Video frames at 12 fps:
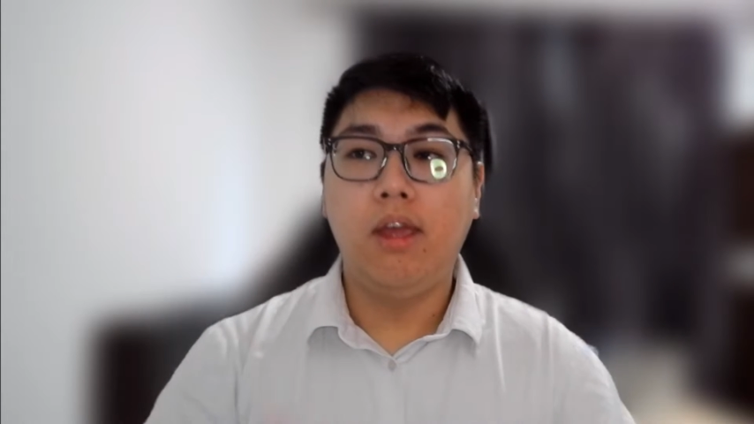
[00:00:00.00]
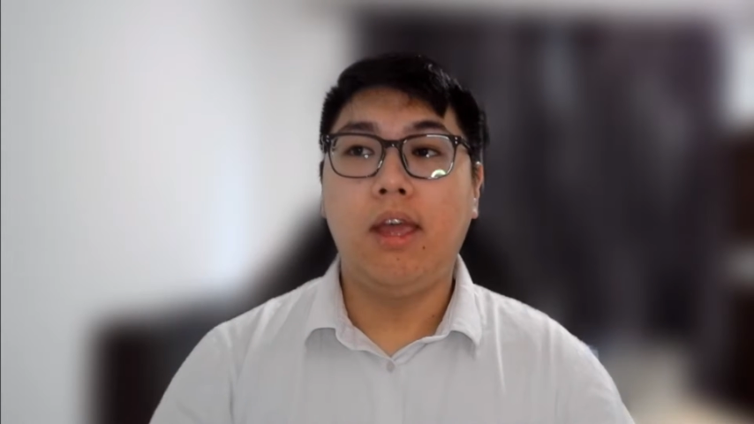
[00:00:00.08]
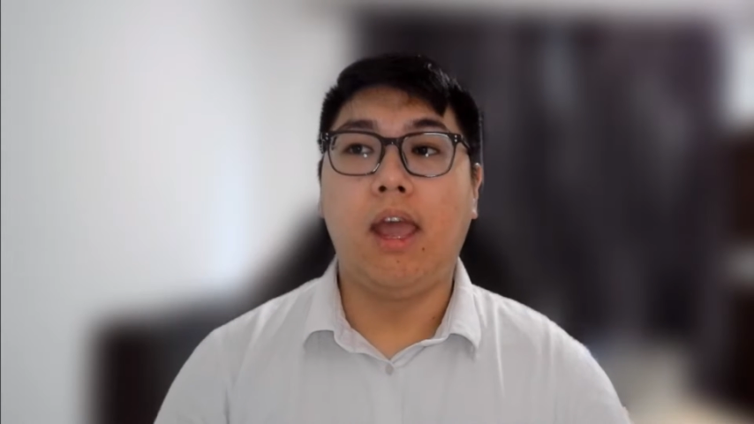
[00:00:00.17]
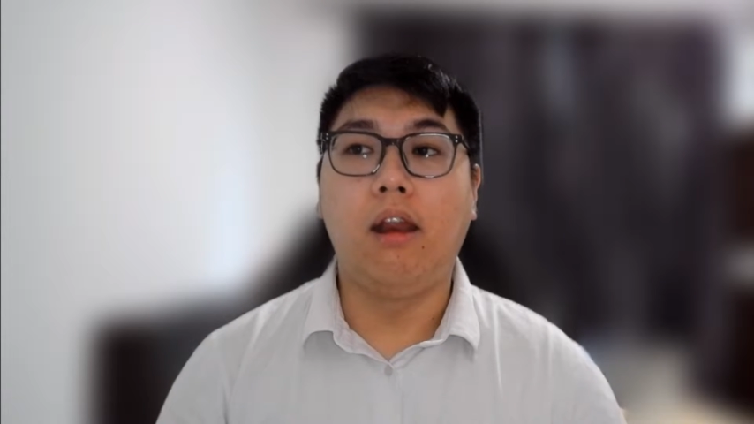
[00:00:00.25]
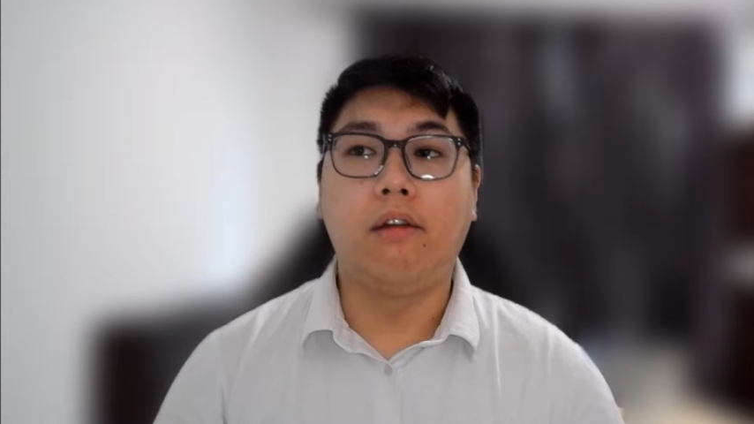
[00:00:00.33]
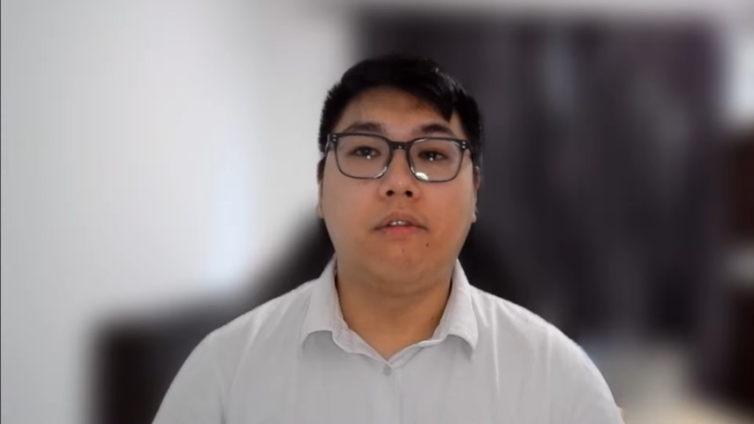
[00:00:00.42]

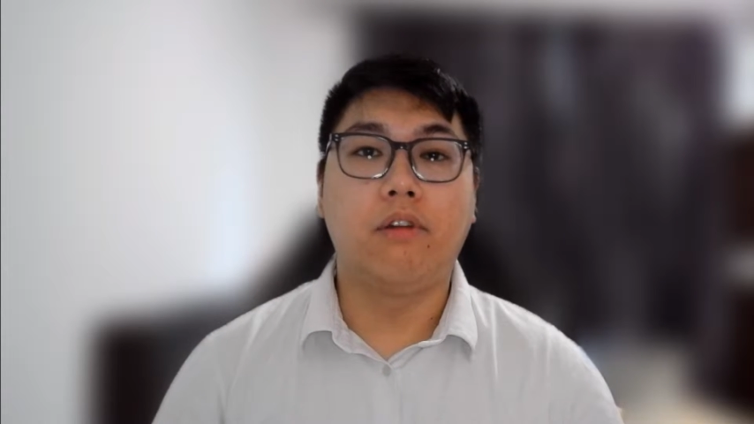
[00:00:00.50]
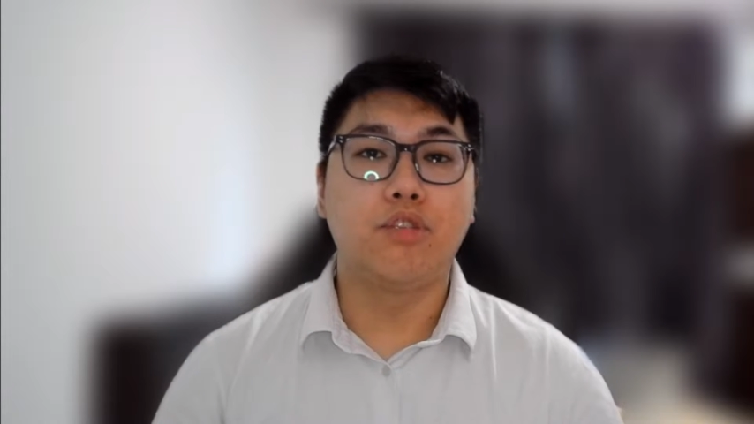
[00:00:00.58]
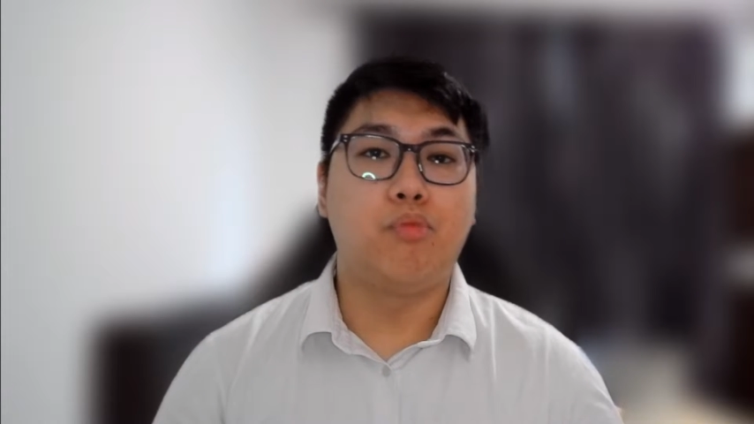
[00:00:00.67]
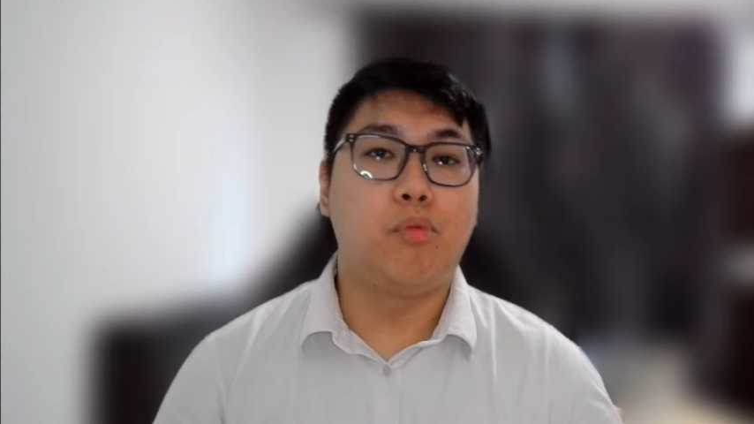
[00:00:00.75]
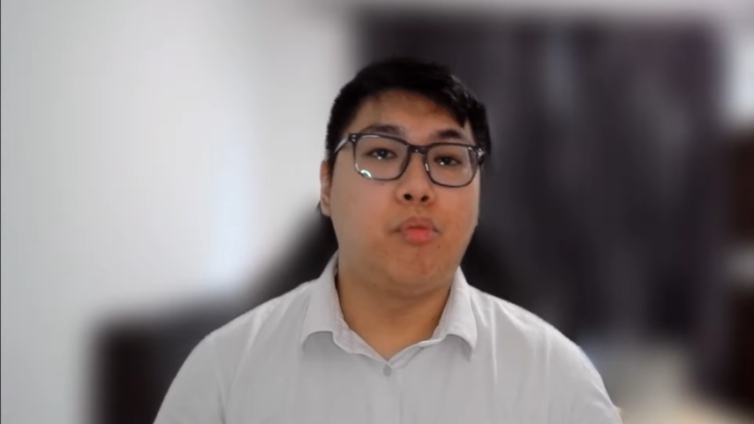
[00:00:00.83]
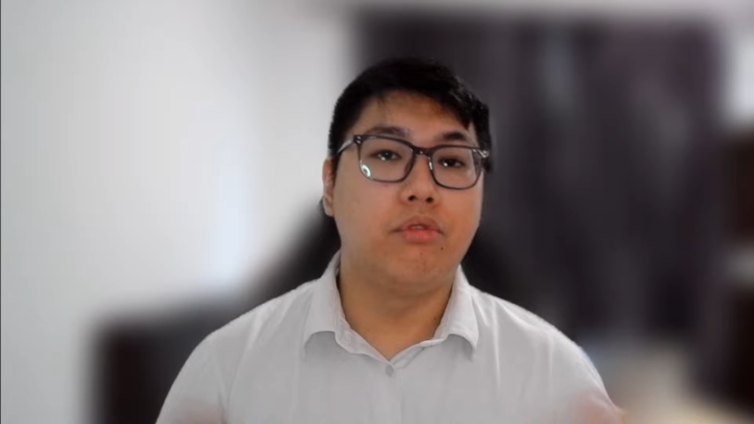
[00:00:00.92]
and of course
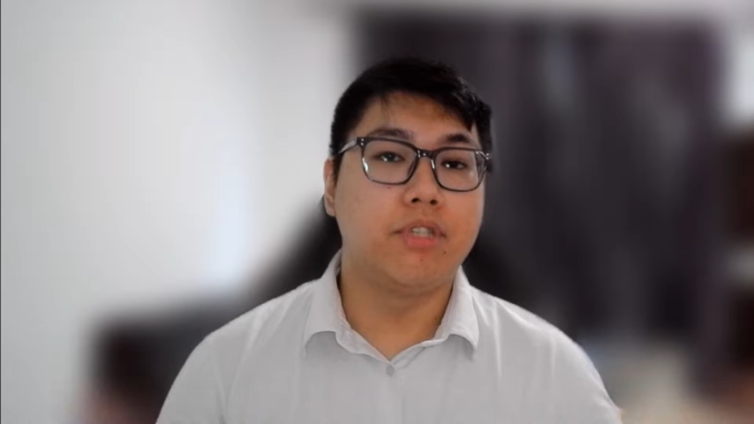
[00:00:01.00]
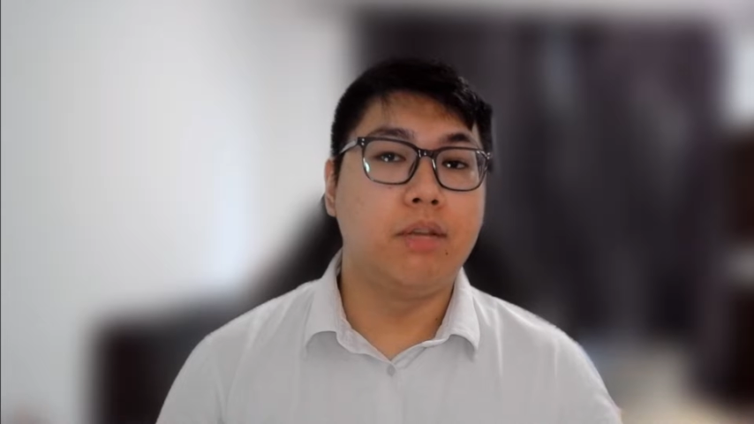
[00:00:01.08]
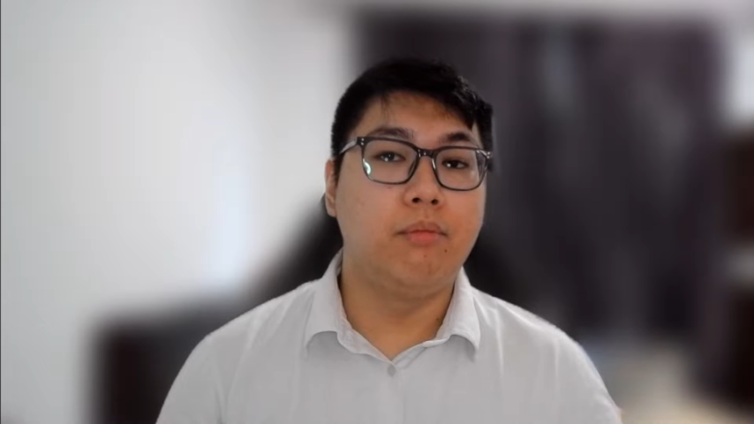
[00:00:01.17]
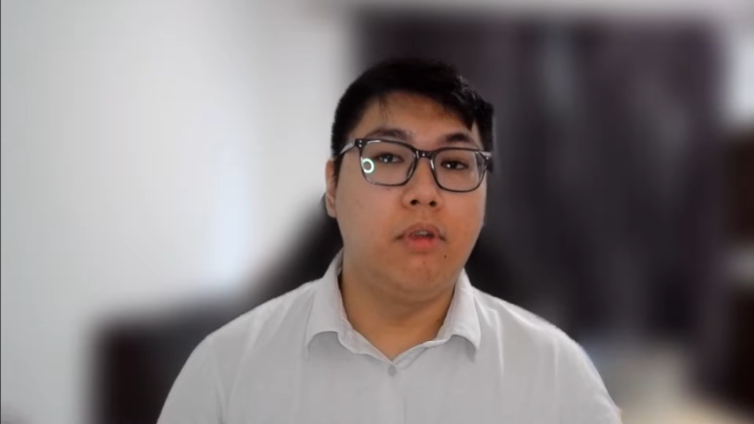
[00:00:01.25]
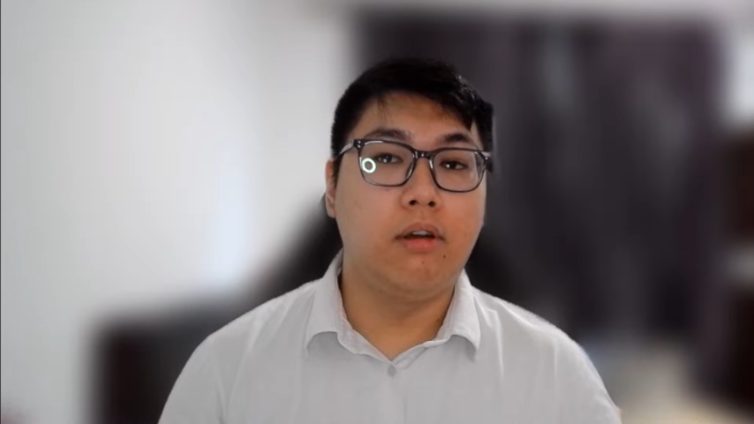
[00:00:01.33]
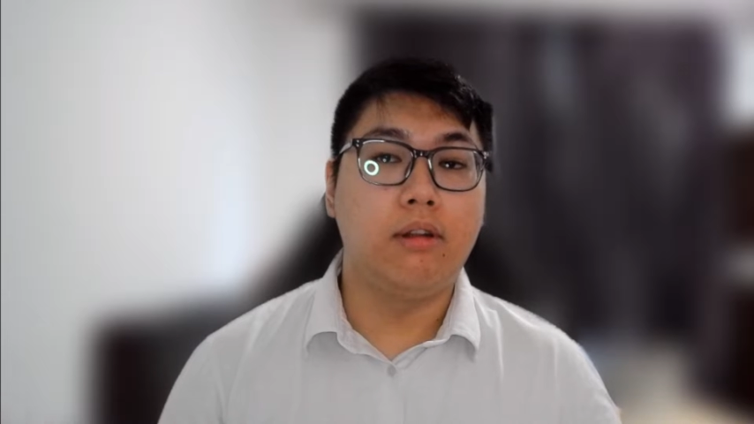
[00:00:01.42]

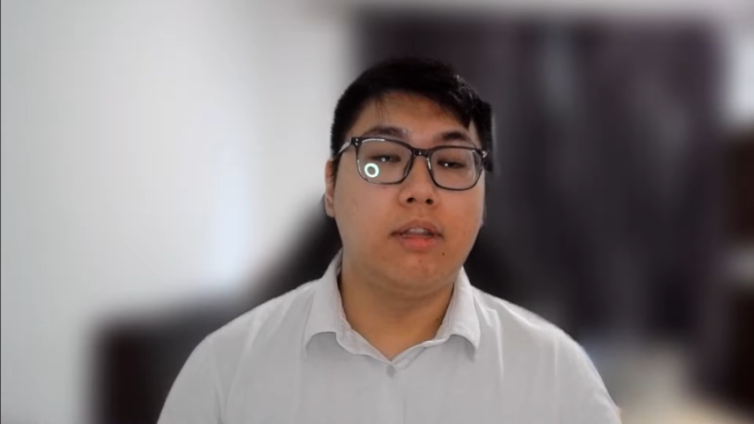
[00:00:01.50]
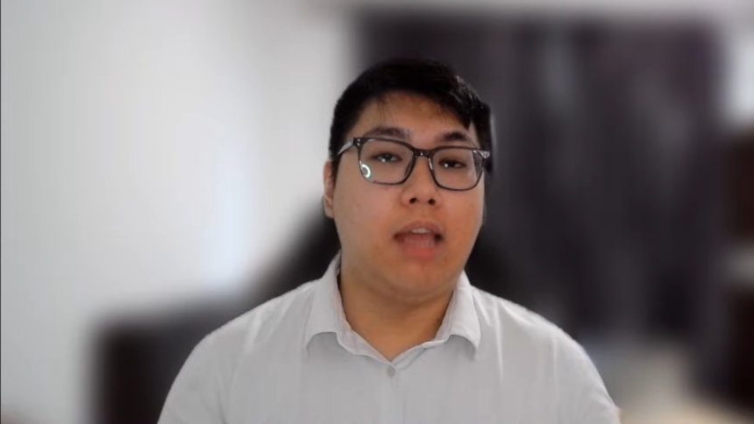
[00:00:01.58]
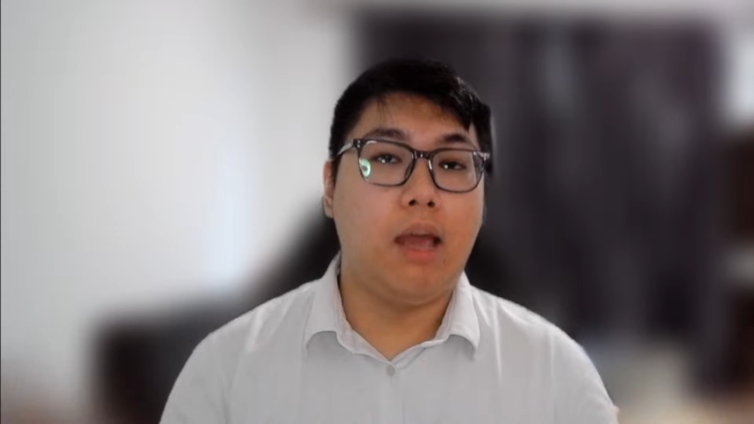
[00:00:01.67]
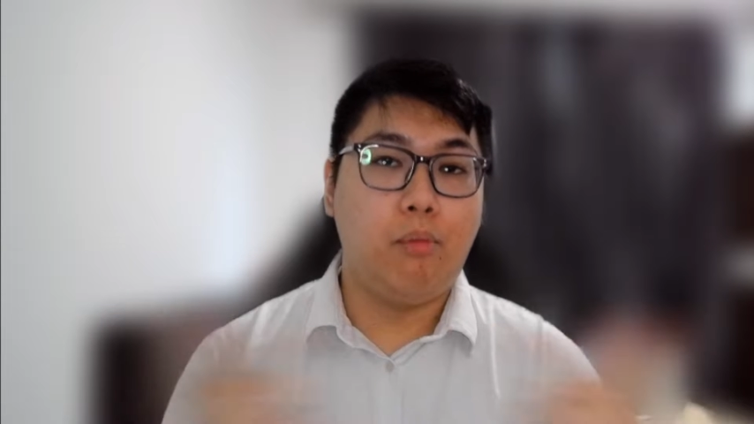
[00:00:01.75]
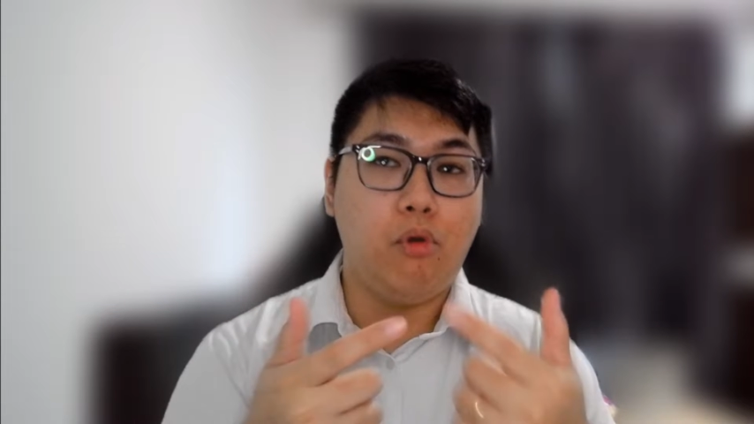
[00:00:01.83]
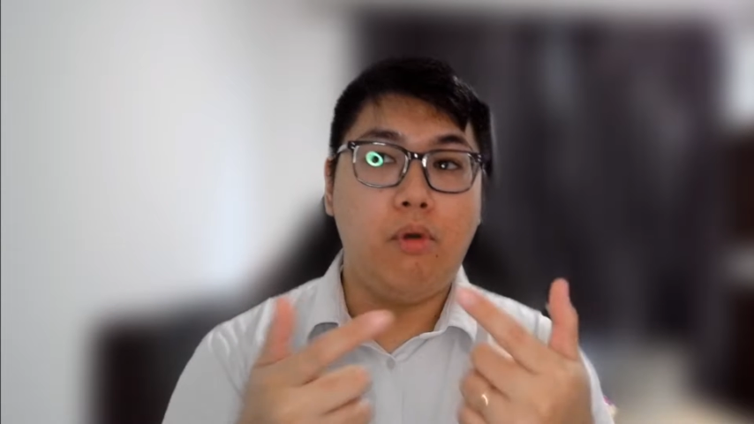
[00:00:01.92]
proposing block
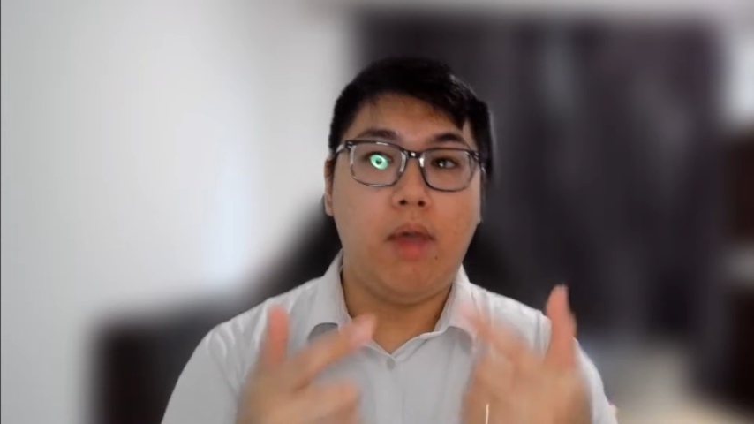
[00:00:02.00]
double,